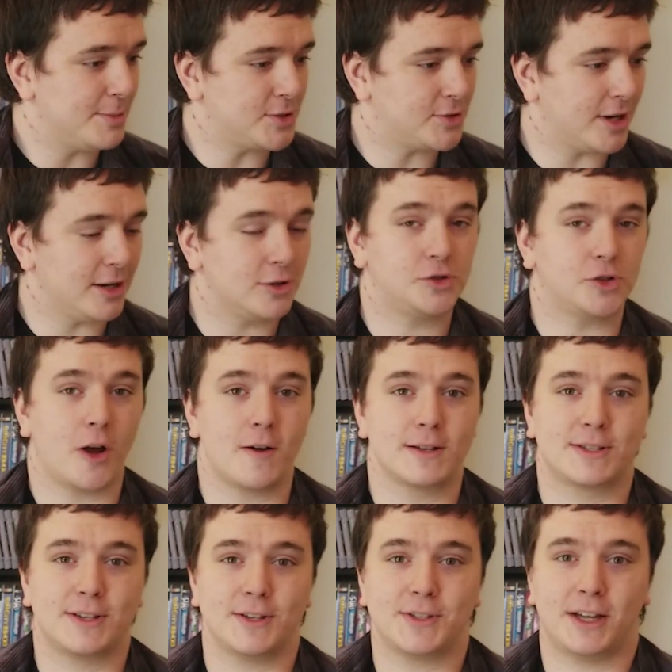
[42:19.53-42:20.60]
Can you demonstrate your
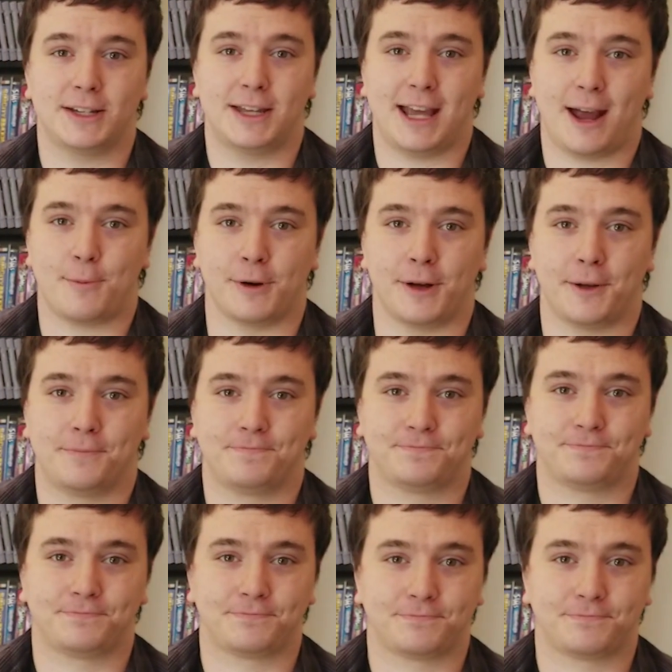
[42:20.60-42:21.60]
drawing skills on camera?